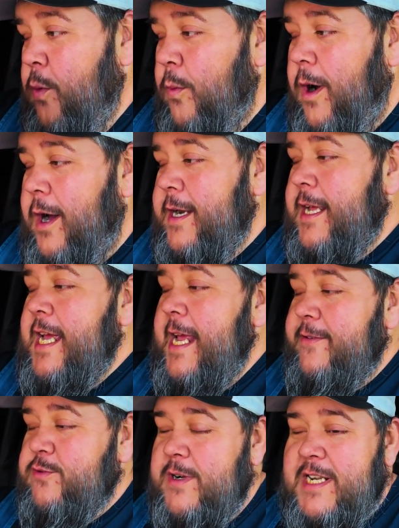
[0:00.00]
One,
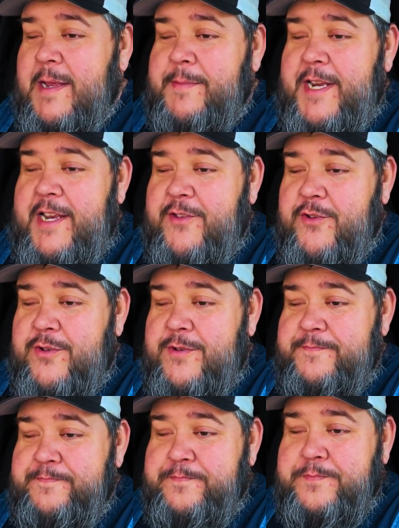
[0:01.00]
it was going to take me either
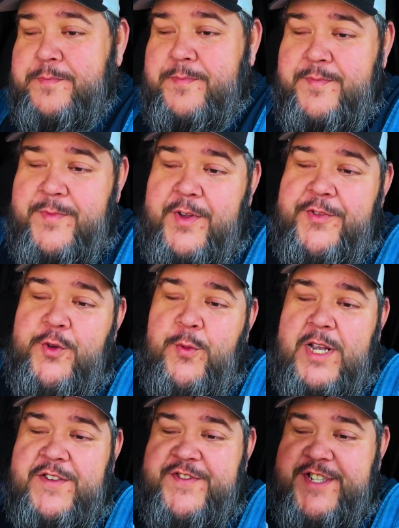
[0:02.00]
through
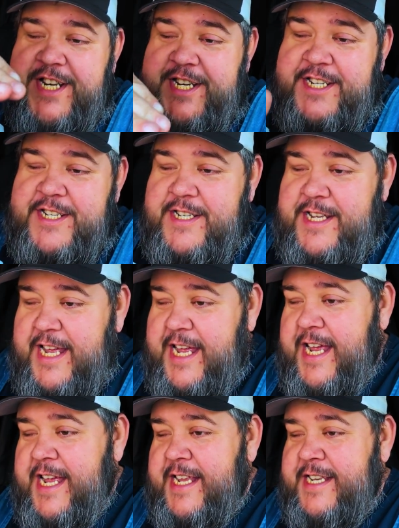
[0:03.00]
West Virginia
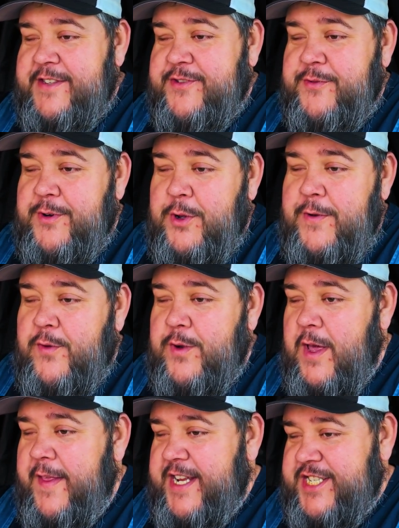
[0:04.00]
and through Louisville
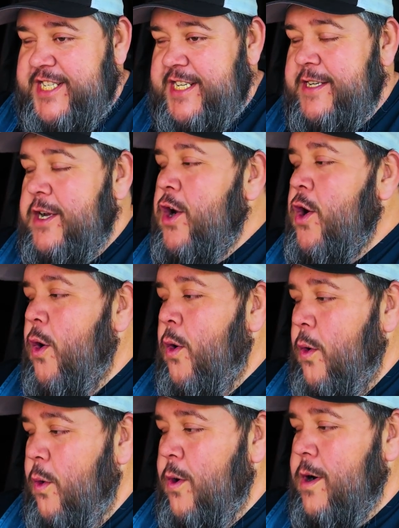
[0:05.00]
and all that shit,
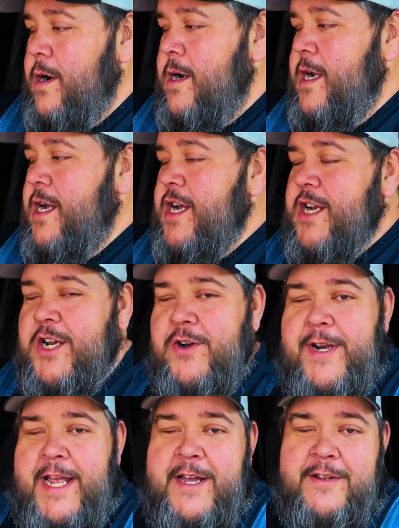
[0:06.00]
or
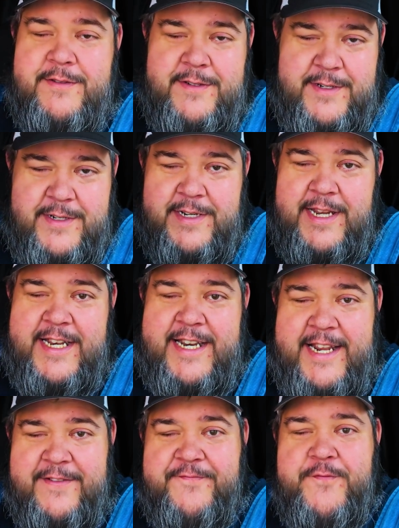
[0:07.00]
go down and
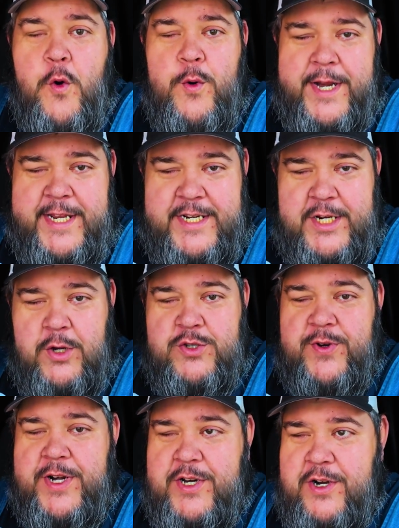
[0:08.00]
hit 40 and go
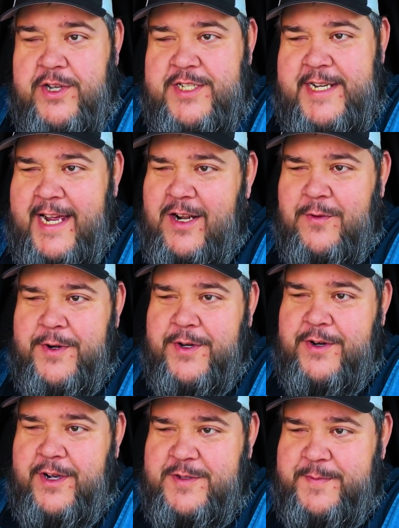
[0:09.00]
straight across. So I don't want
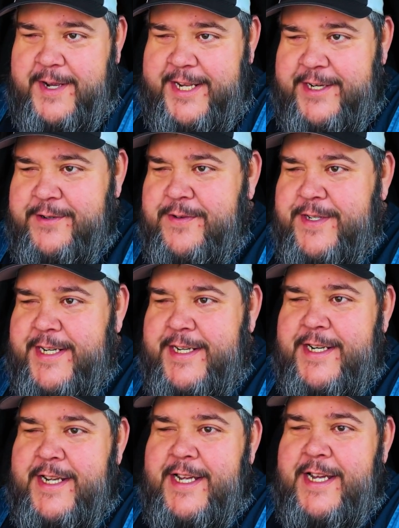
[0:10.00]
to cross Mount Eagle,
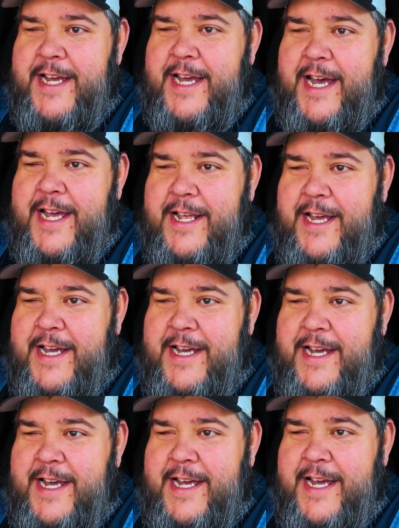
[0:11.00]
and
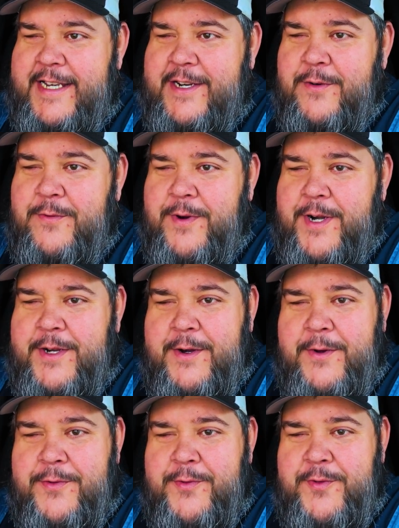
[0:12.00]
I don't want to
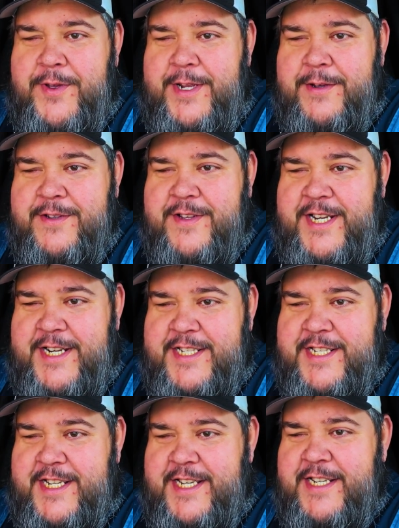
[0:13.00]
go through the hills of
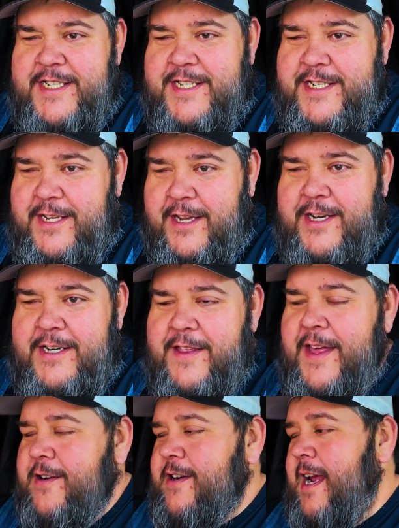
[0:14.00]
Tennessee and Kentucky and
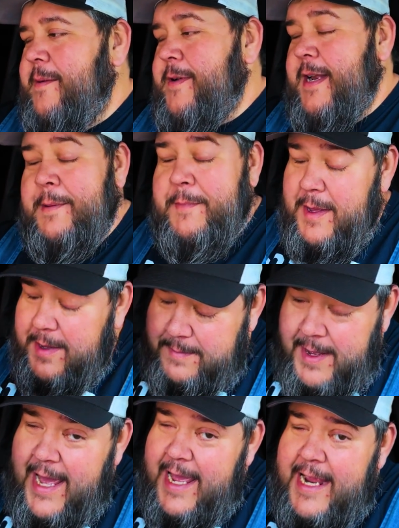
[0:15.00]
all that crap. And in
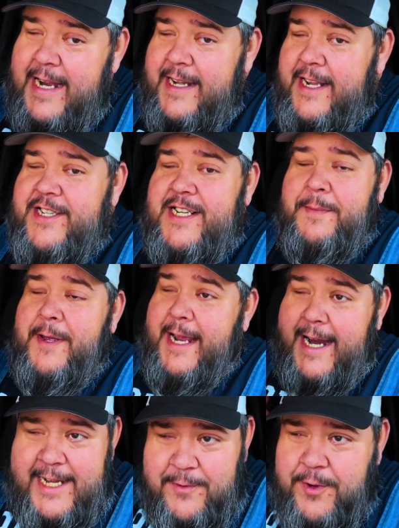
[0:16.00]
my head, initially, I'm like
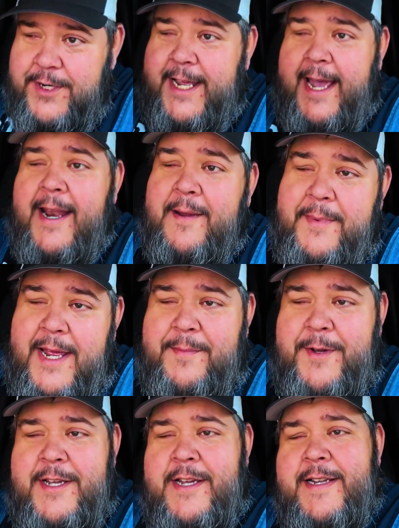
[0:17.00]
81 to
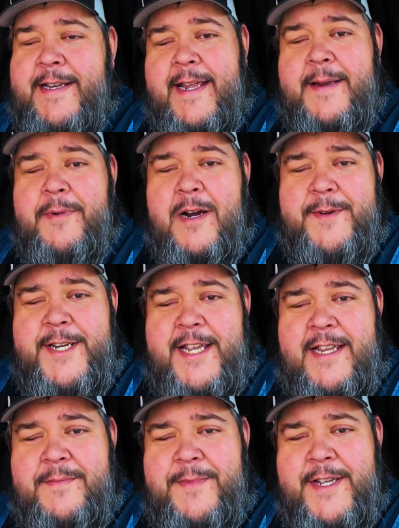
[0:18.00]
Alabama, down to
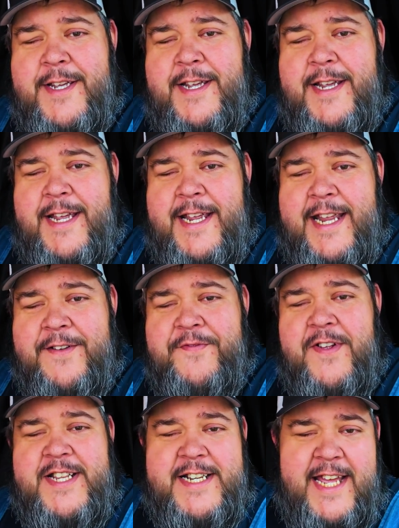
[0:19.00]
Birmingham, hit
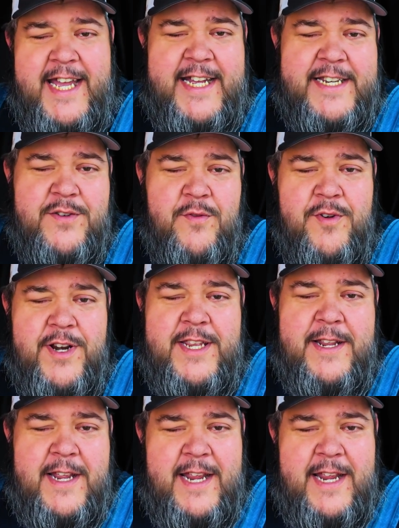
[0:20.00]
59, 20,